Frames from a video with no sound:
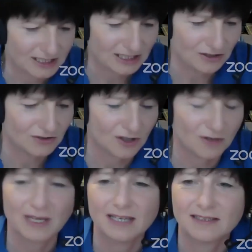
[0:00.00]
EU stall,
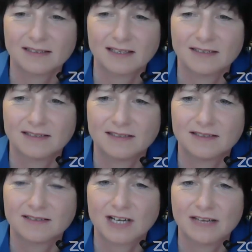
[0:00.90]
we had a
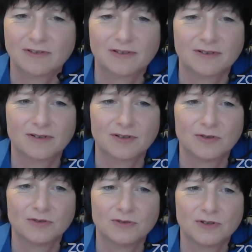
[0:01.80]
driver
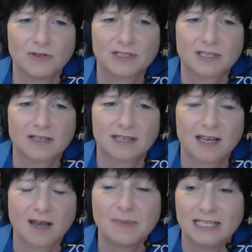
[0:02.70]
whose the
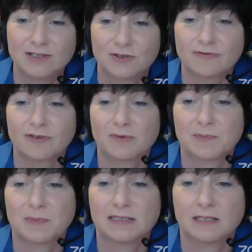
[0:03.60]
company he drove for was
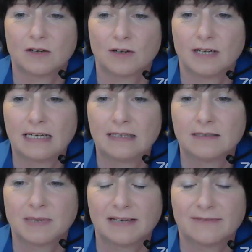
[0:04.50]
based in Northern
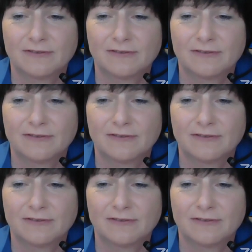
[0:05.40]
Ireland, but I've got a